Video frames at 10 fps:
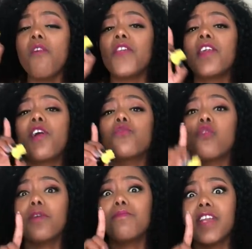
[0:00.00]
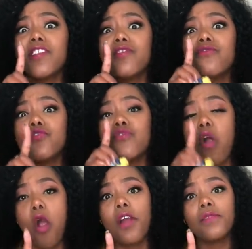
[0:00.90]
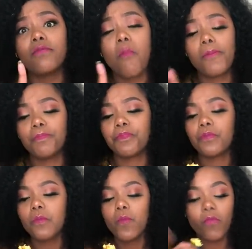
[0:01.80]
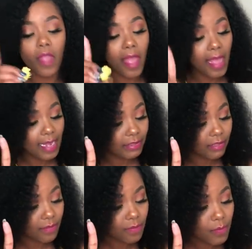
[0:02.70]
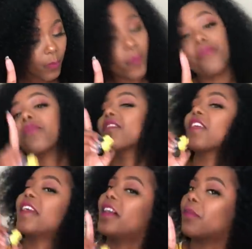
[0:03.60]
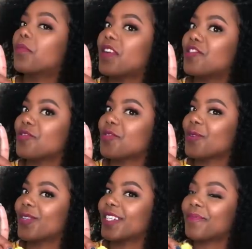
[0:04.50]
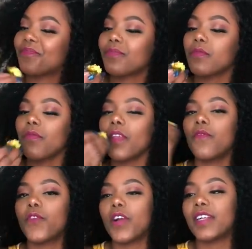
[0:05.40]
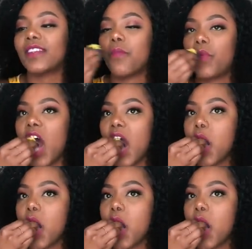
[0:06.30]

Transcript: They are what make you who you are, and they help write your story. For example,